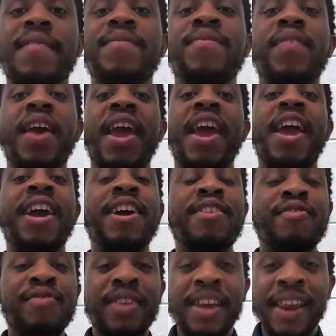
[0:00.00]

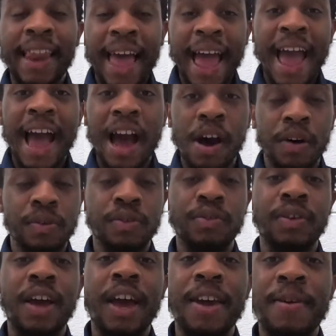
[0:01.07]
very loud,
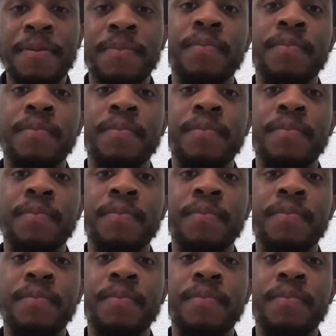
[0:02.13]
okay?